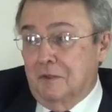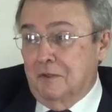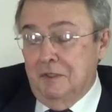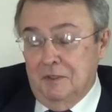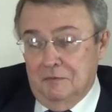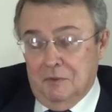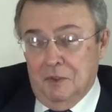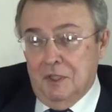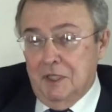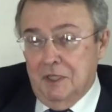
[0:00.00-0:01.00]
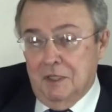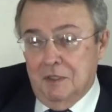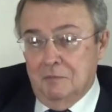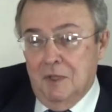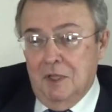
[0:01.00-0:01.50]
It's yeah. very, you know, really
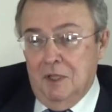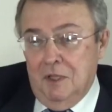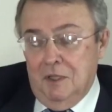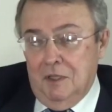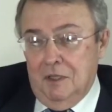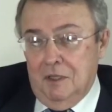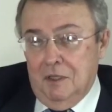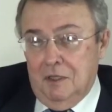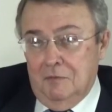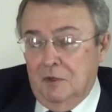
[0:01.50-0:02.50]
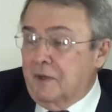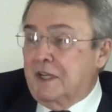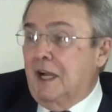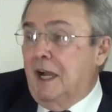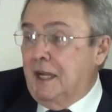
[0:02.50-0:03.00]
um, uh,
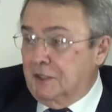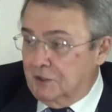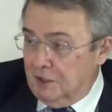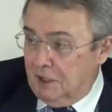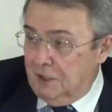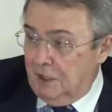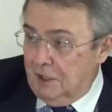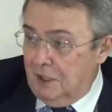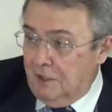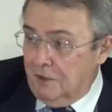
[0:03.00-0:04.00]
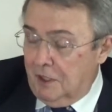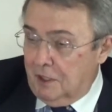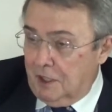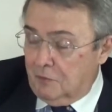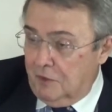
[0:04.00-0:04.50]
very kind. I, I, I,
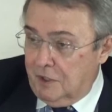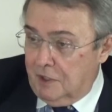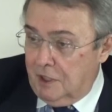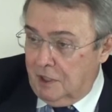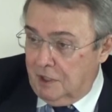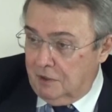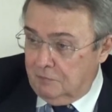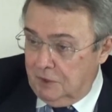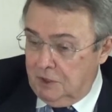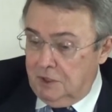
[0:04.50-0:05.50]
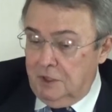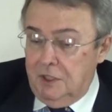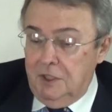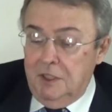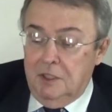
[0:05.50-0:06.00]
thought like within uh,
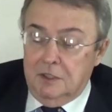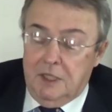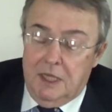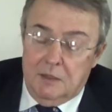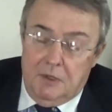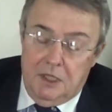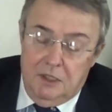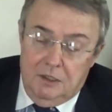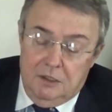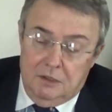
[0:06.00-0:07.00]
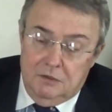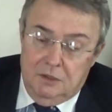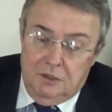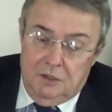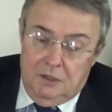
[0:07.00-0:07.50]
the academy, uh,
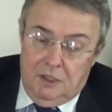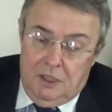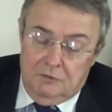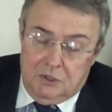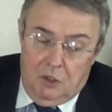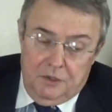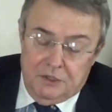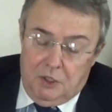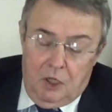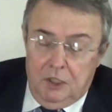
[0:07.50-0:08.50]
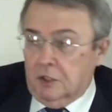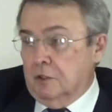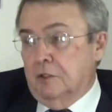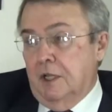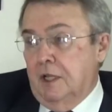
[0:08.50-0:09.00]
mm-hmm. I was always
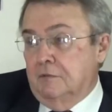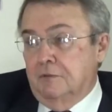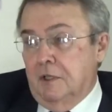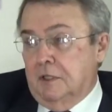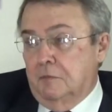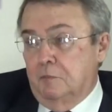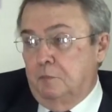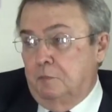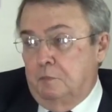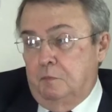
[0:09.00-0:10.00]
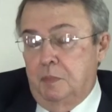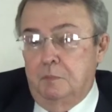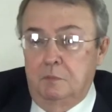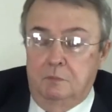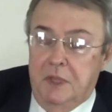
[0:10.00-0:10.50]
honored to have like
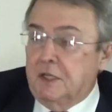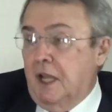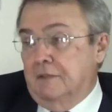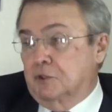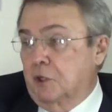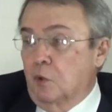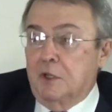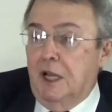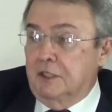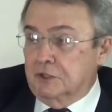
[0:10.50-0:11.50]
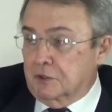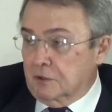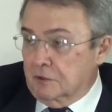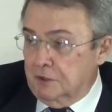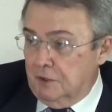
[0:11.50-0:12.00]
big names, Gil Geis
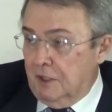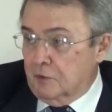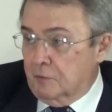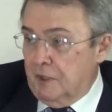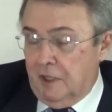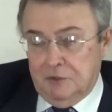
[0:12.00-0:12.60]
or you know other.